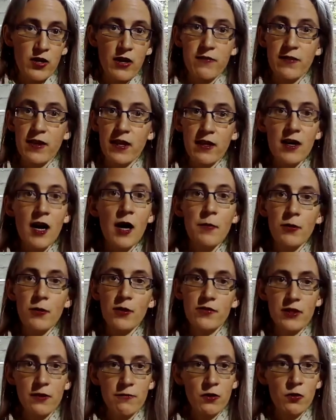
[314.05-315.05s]
I've got a couple
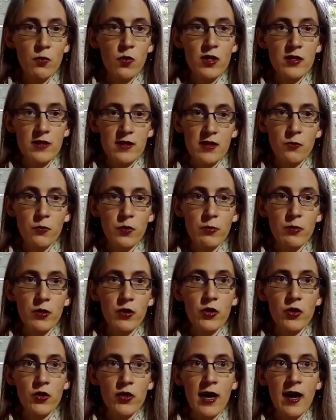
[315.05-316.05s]
of different ones that we will
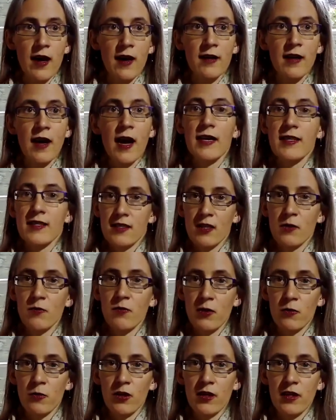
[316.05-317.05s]
look at, some
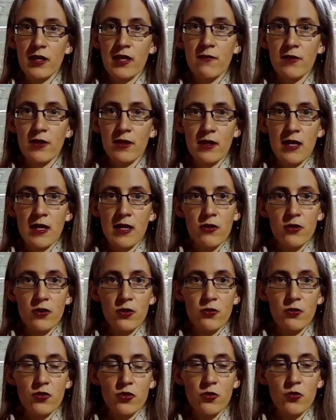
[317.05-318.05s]
that will even allow
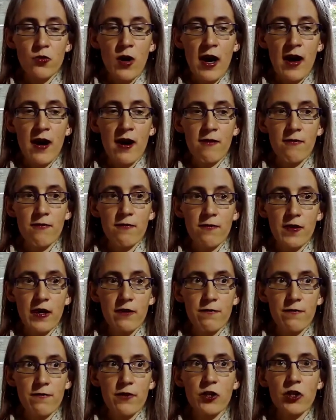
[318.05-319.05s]
you to have
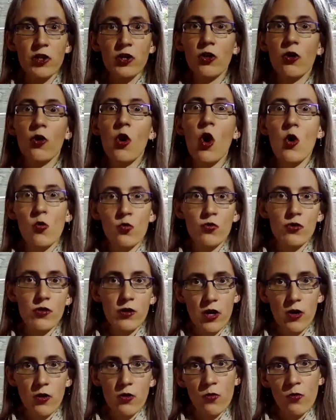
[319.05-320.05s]
kind of your own
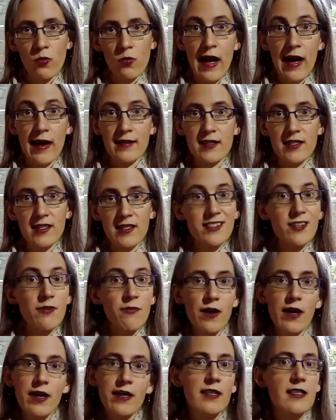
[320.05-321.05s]
go at
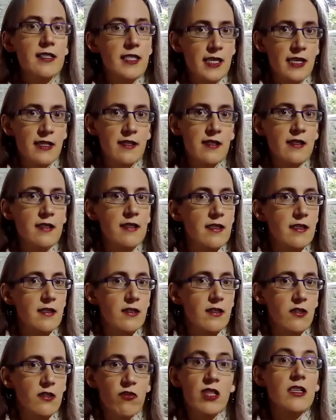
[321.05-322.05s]
defining
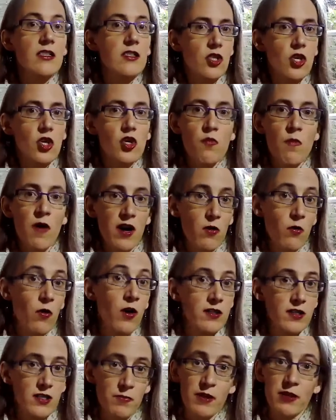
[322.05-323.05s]
sentences of things that you might
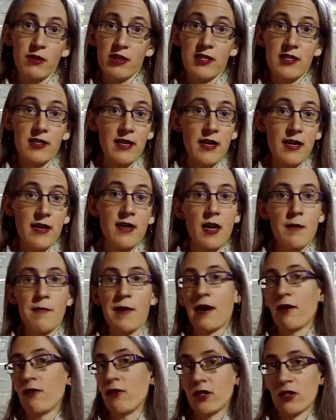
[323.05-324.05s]
want to be able to say
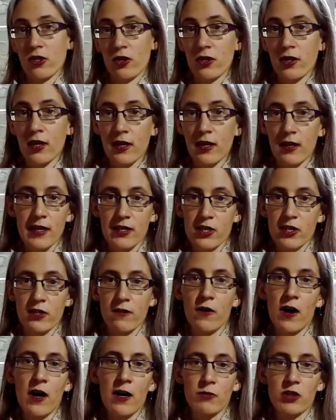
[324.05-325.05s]
about a certain collection
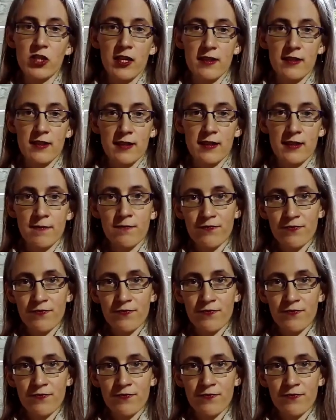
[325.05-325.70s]
of objects.